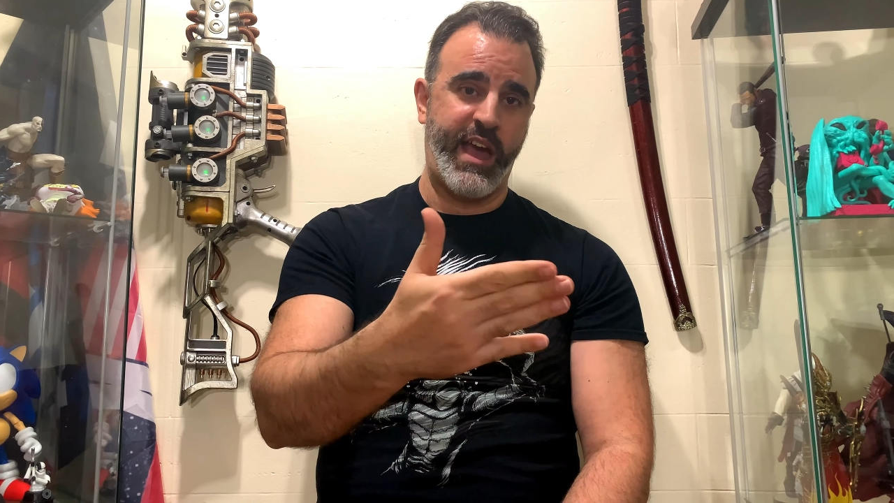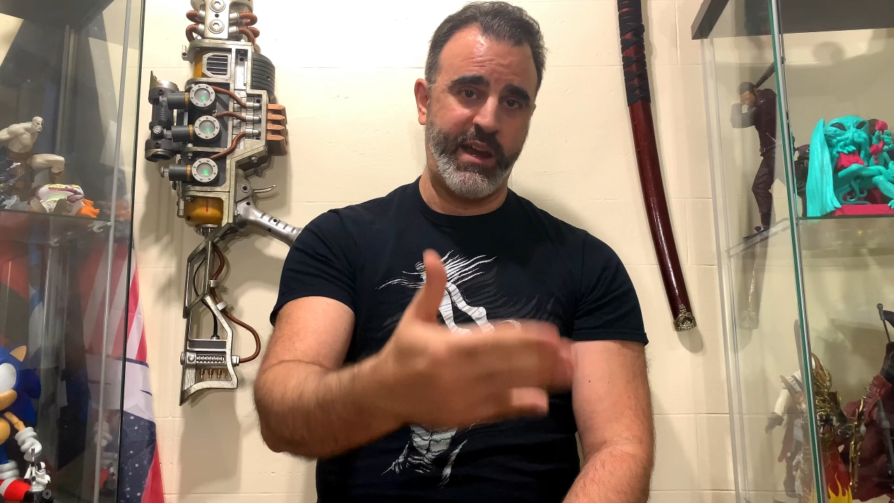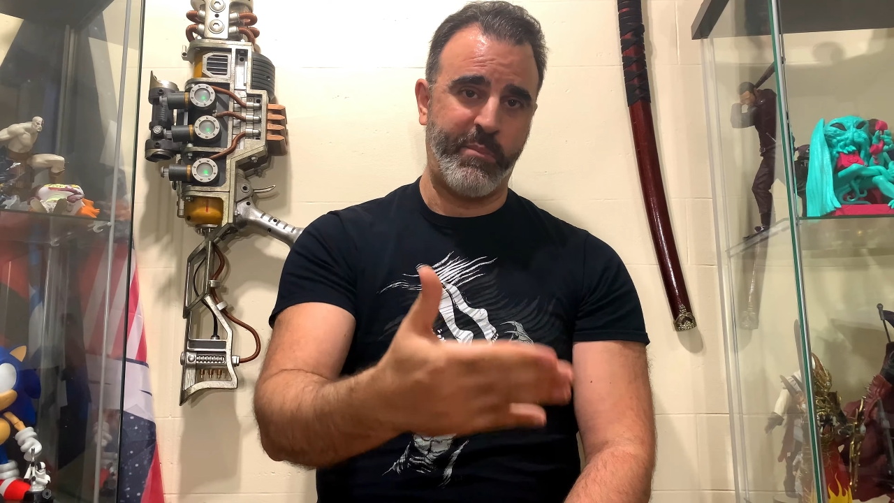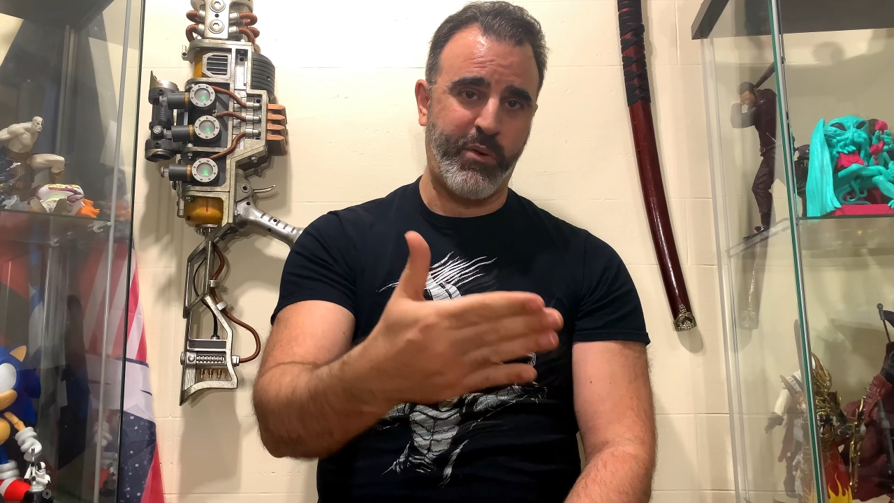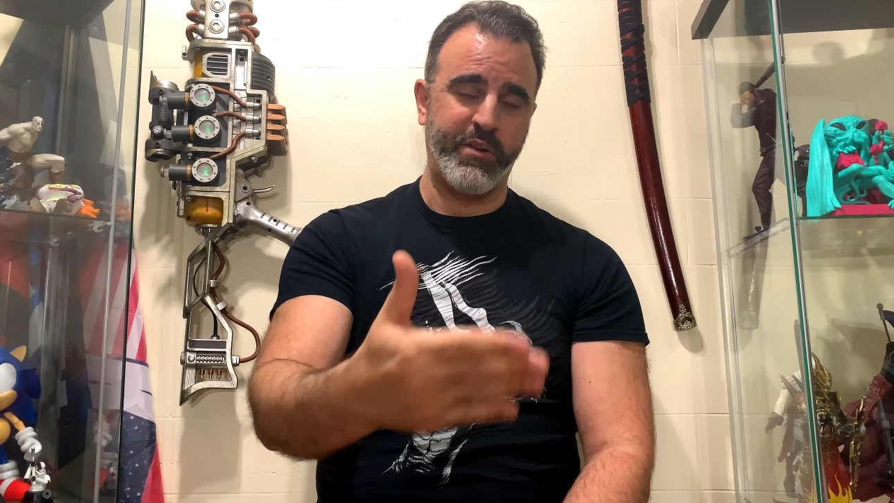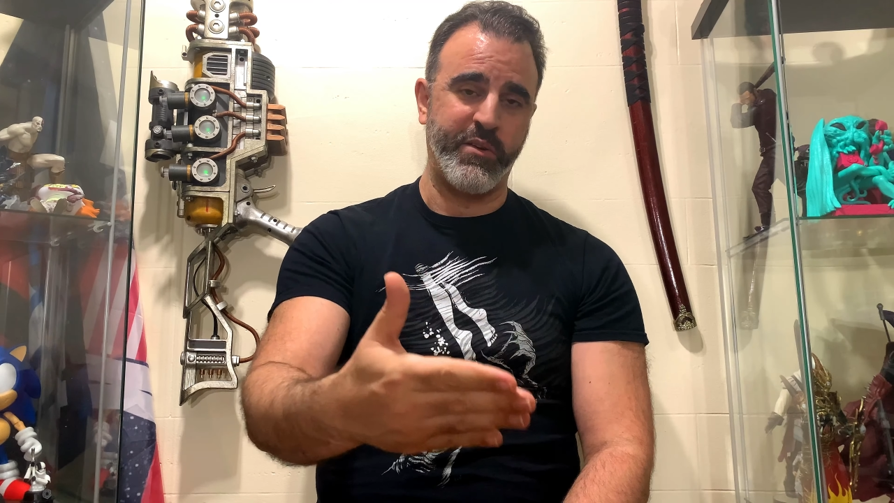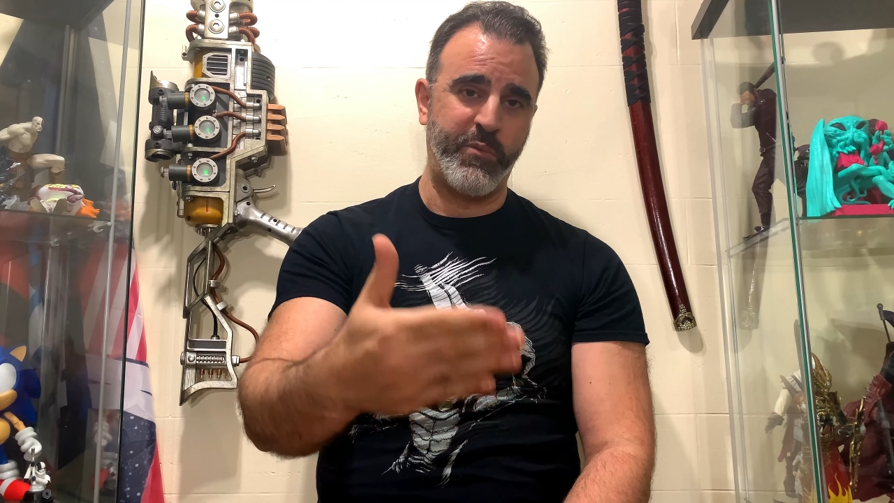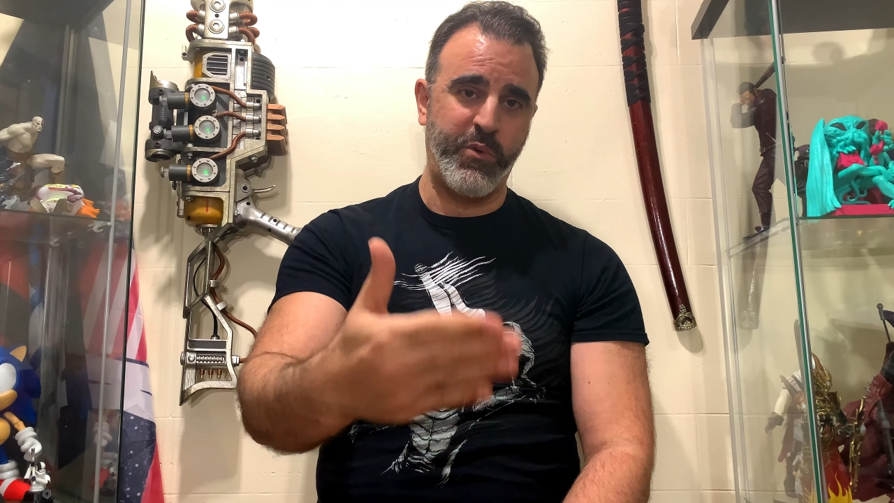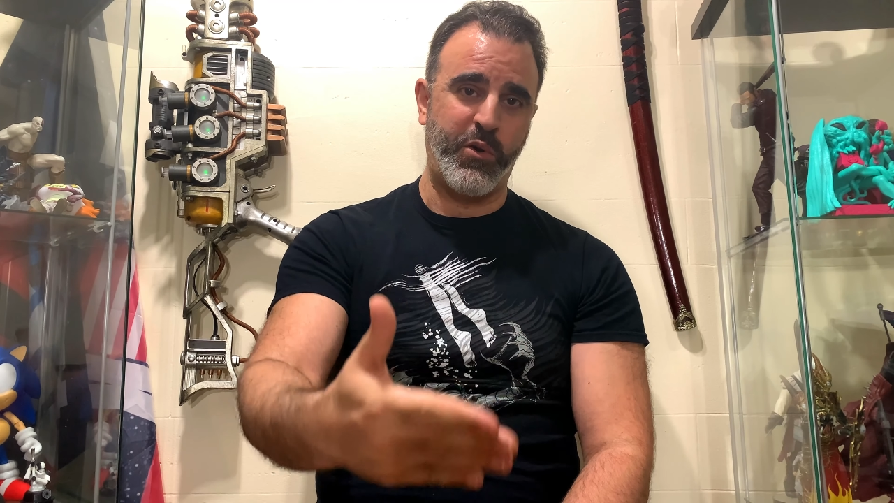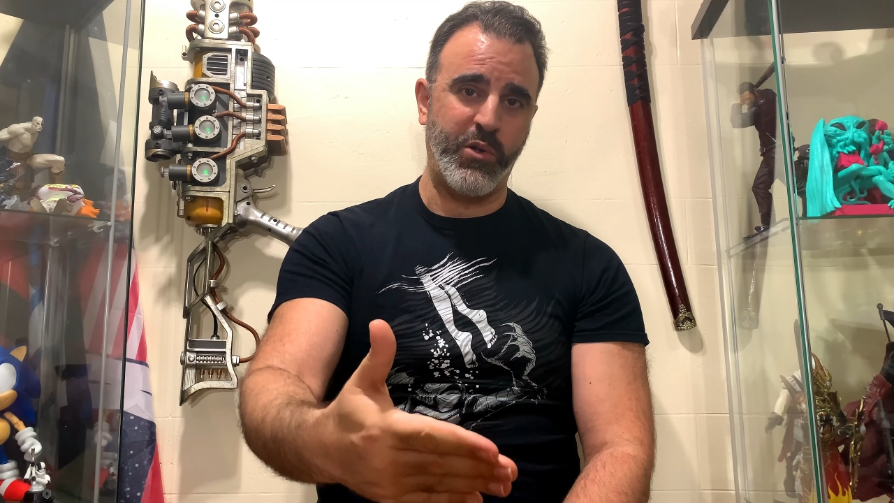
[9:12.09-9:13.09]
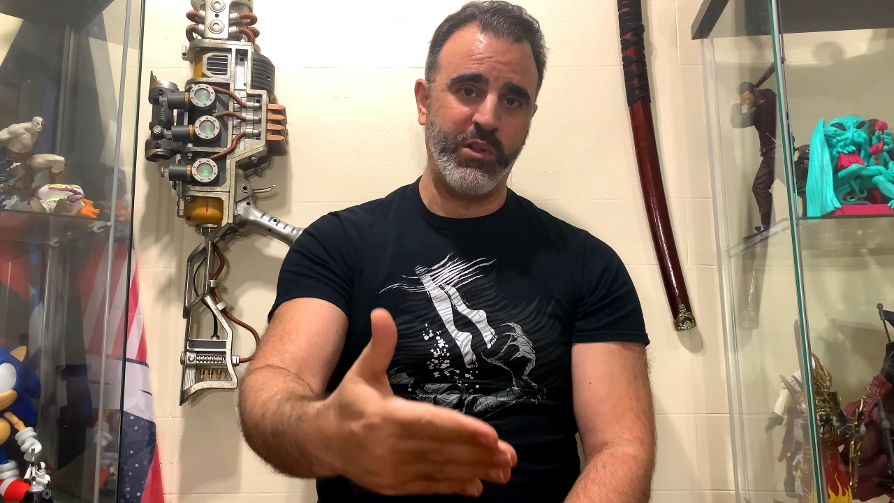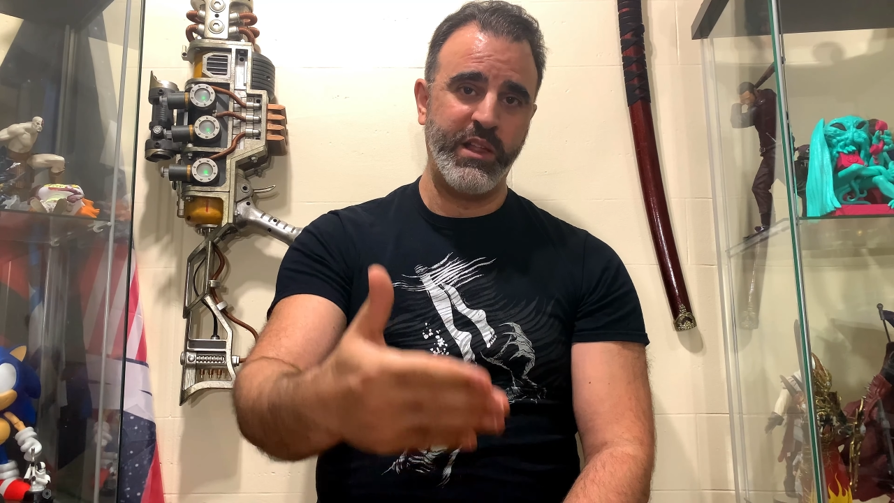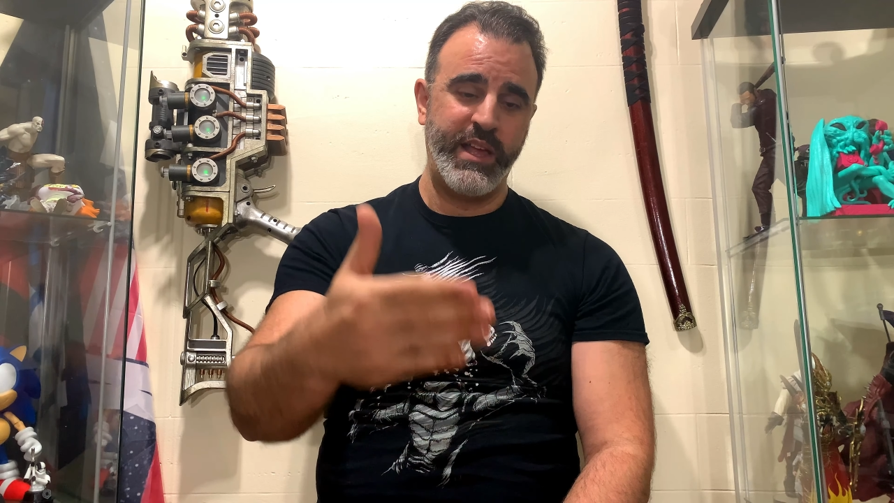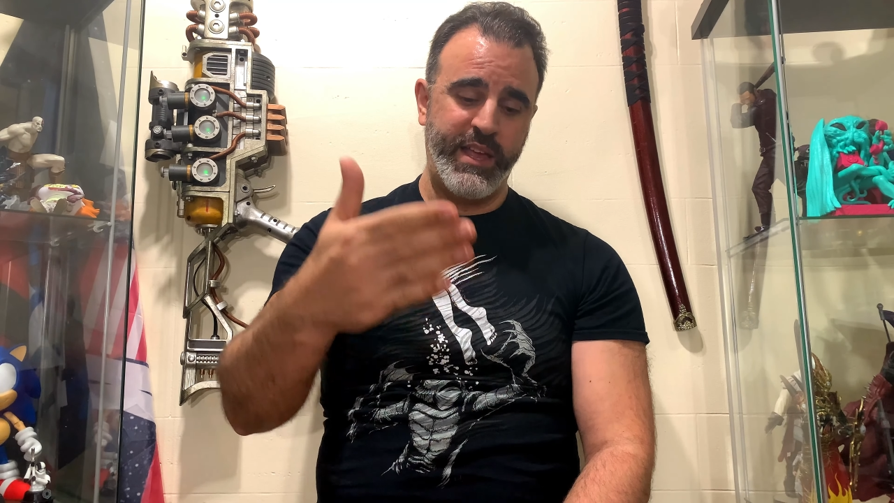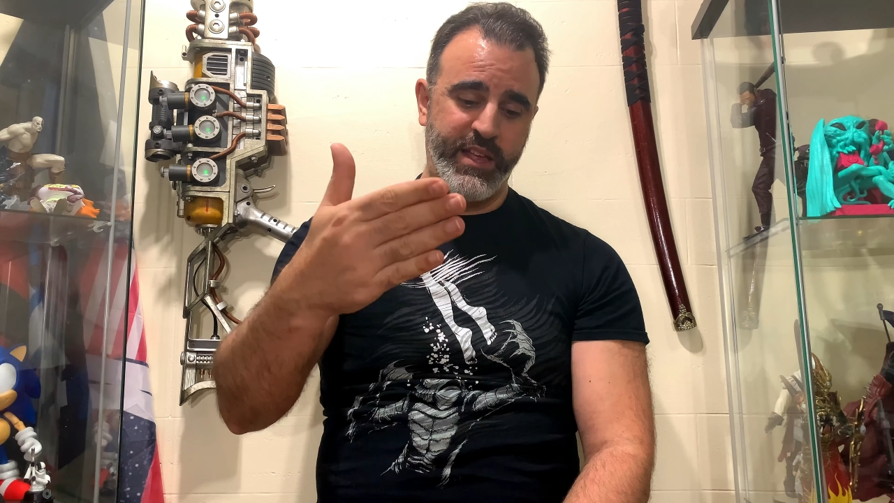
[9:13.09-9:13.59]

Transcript: an important role